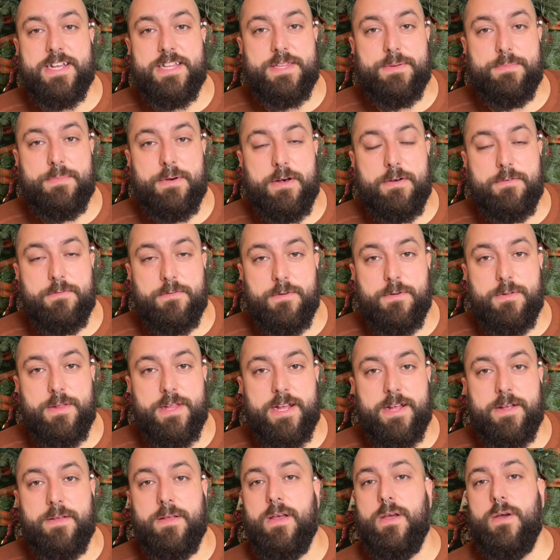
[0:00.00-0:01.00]
the ball
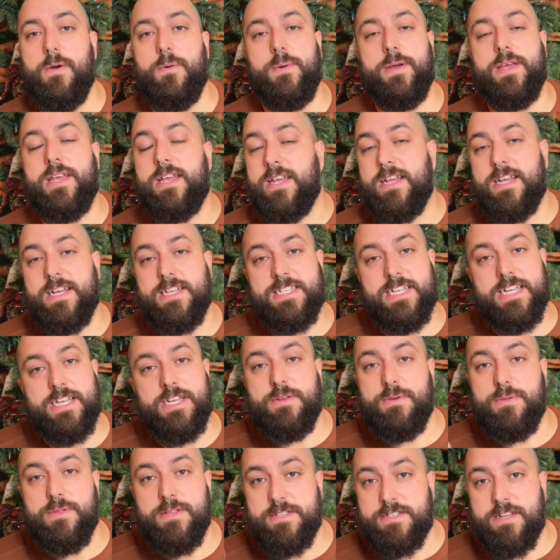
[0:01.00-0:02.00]
rolling. We can
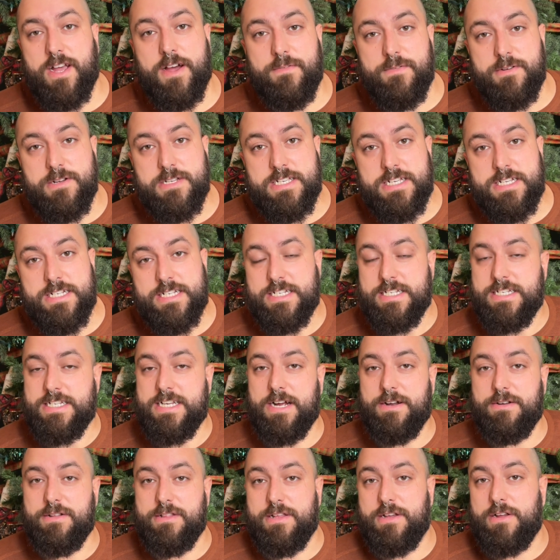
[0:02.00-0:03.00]
continue this conversation
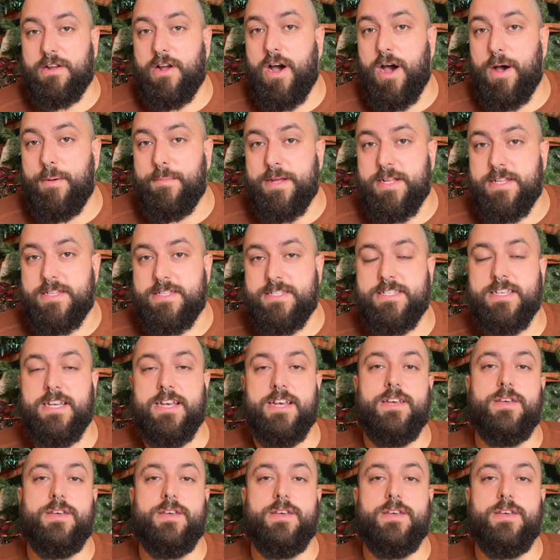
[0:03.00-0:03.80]
down in the comments.